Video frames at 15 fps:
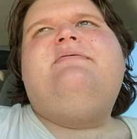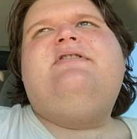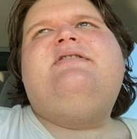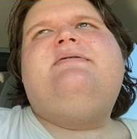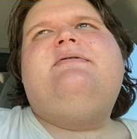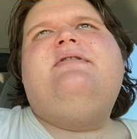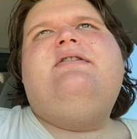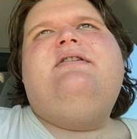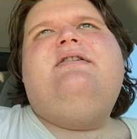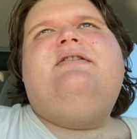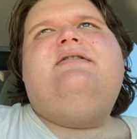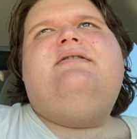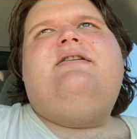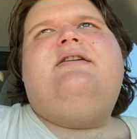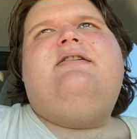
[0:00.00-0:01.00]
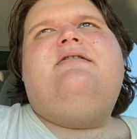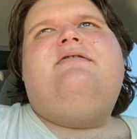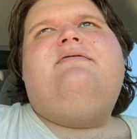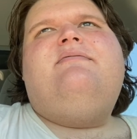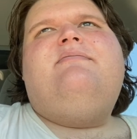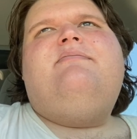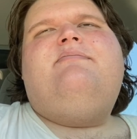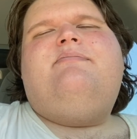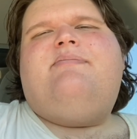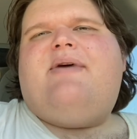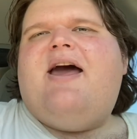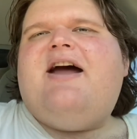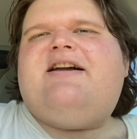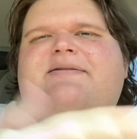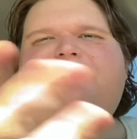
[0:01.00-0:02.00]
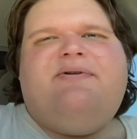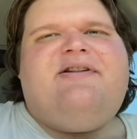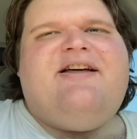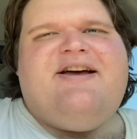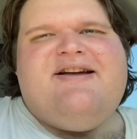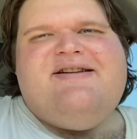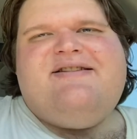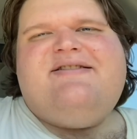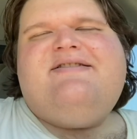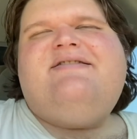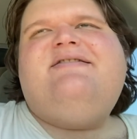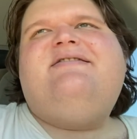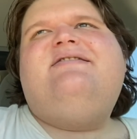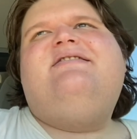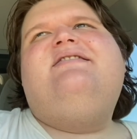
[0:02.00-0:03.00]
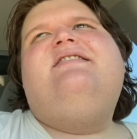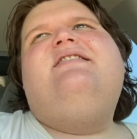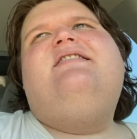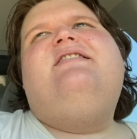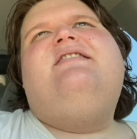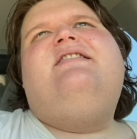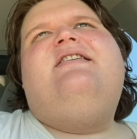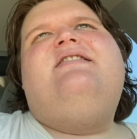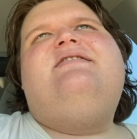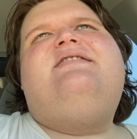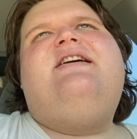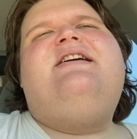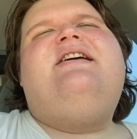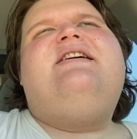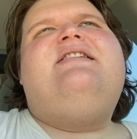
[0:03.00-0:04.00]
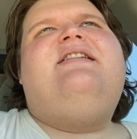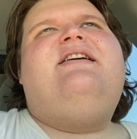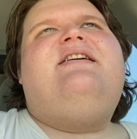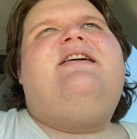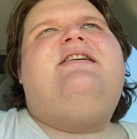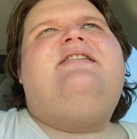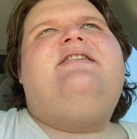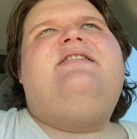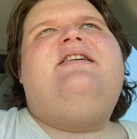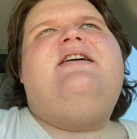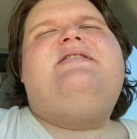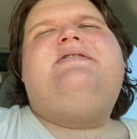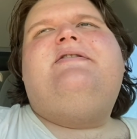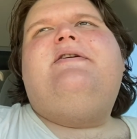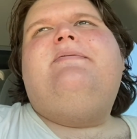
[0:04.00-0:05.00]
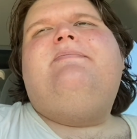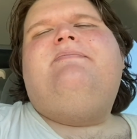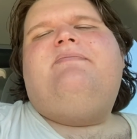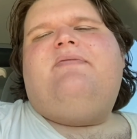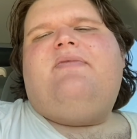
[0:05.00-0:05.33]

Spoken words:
Just, you know, act polite and take it like I did that time.